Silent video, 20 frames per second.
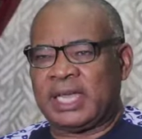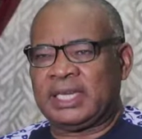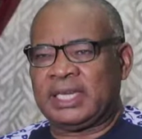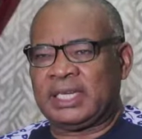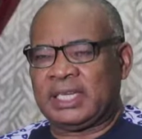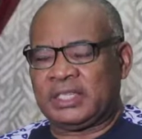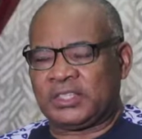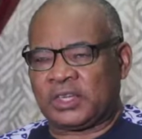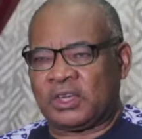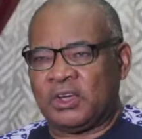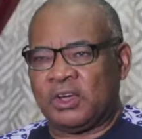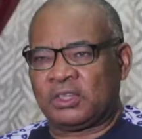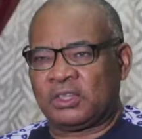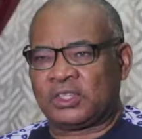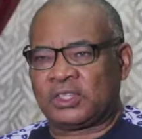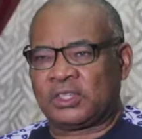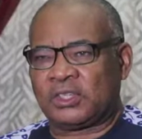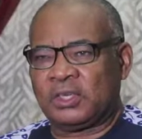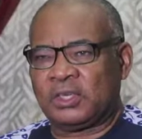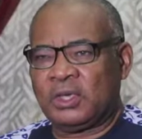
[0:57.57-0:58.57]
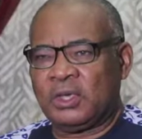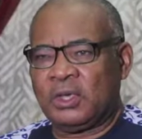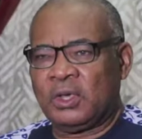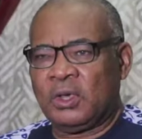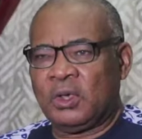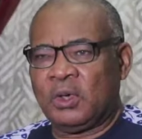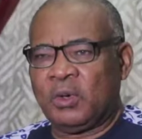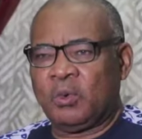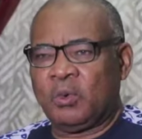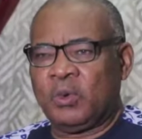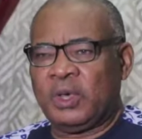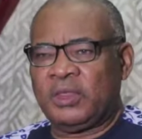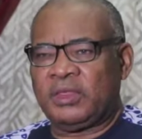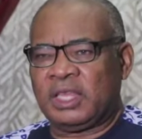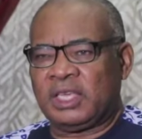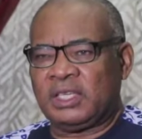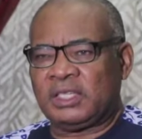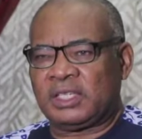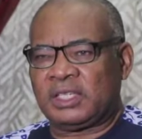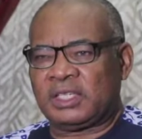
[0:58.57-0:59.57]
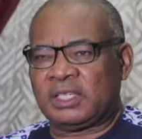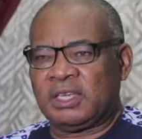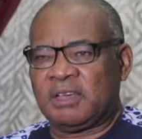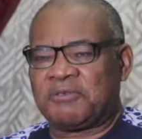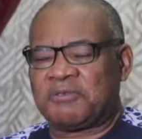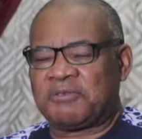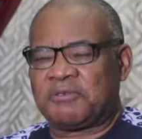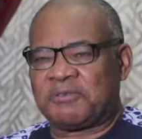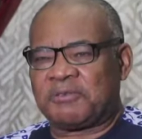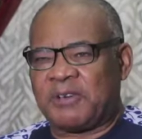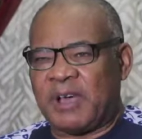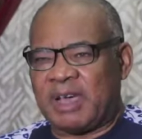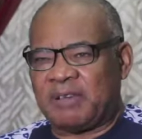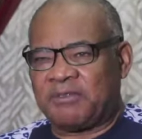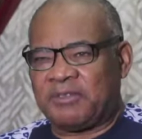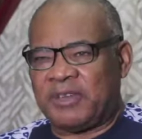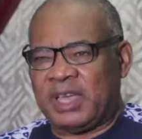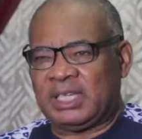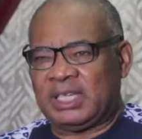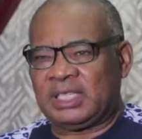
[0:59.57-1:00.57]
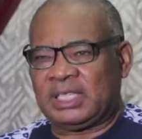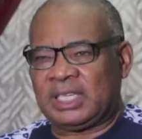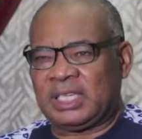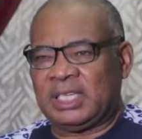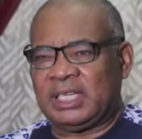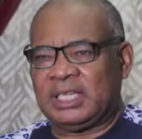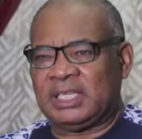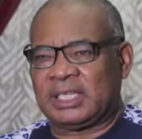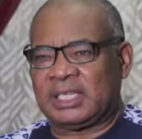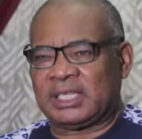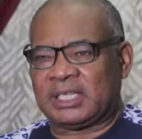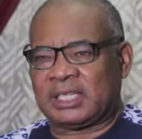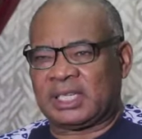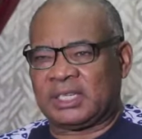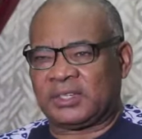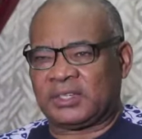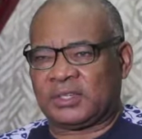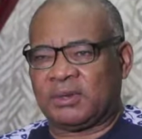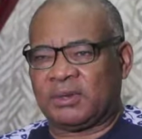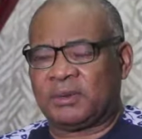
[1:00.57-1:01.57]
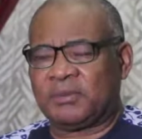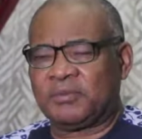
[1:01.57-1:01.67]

and discuss with this fervent intercessor.